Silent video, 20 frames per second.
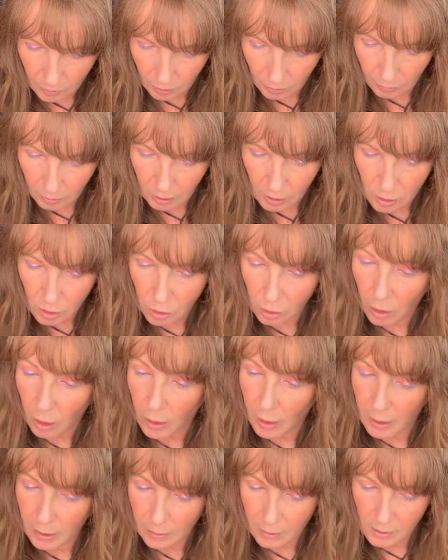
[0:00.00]
so I'm gonna
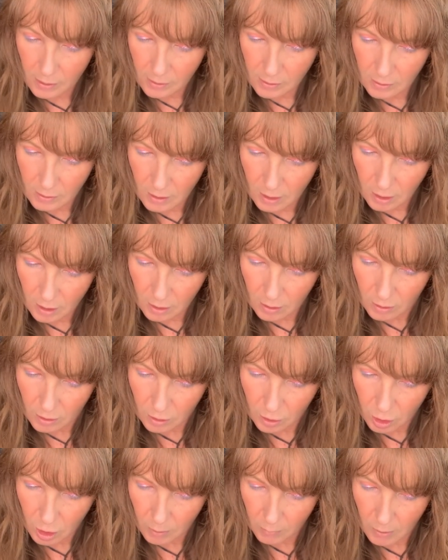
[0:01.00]
try this the the
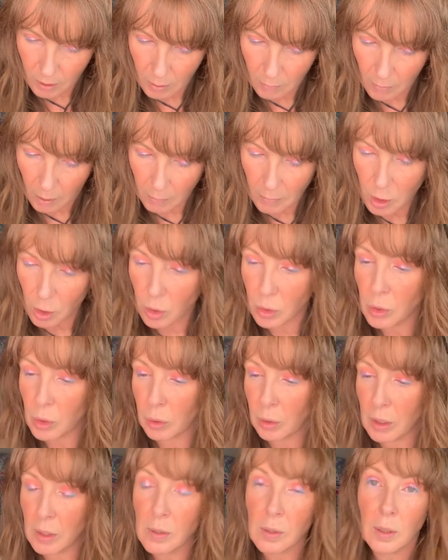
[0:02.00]
shimmer the mama
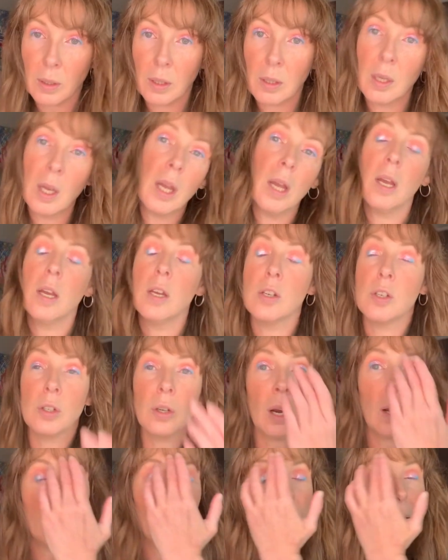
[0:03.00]
tutorials I'm gonna
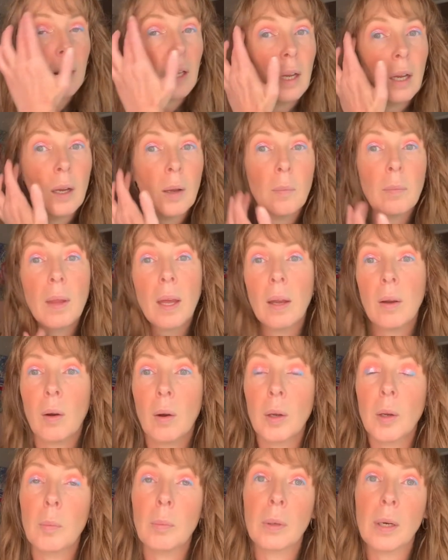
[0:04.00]
try um, that
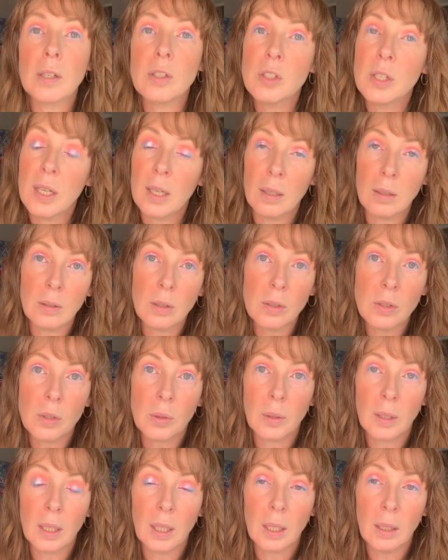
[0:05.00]
on a brush now and I'll do
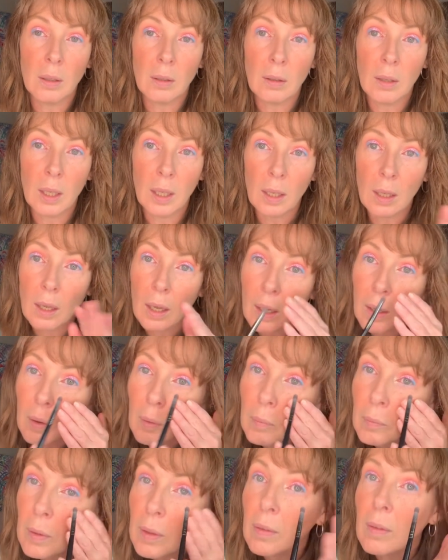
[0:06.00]
it in the
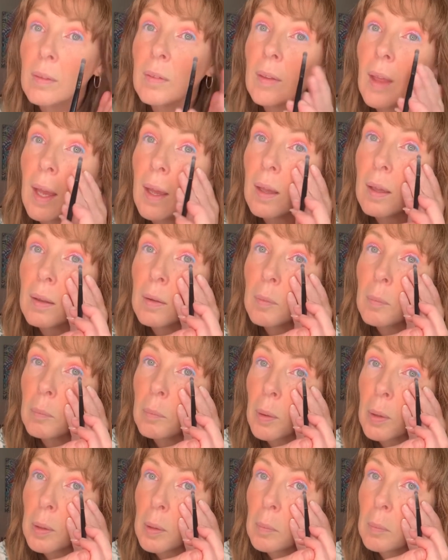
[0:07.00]
um, in this
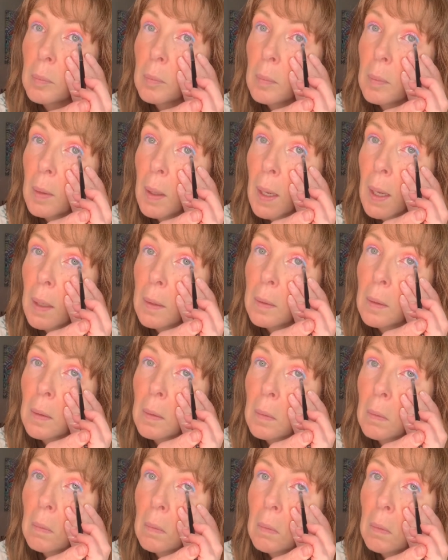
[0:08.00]
bottom
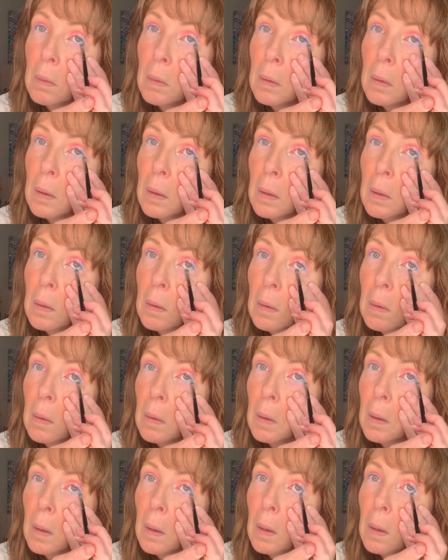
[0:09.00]
outer
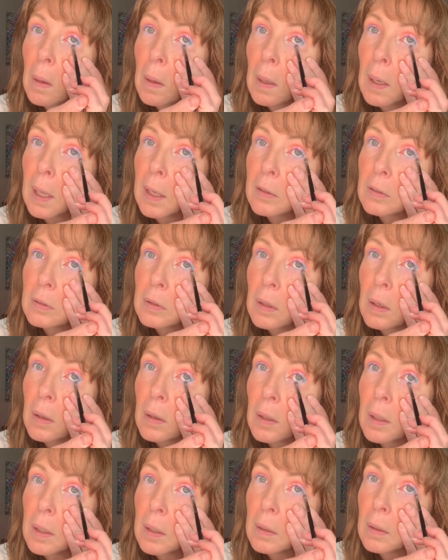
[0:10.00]
lash
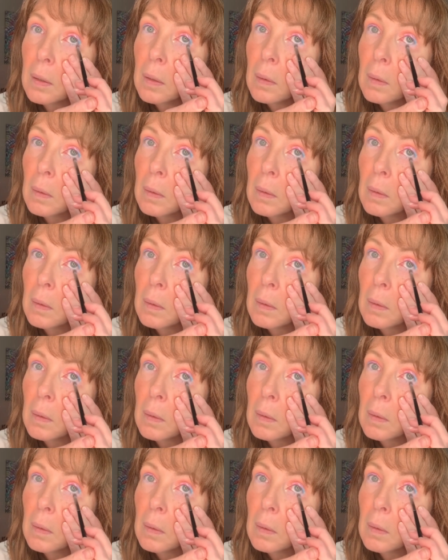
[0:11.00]
line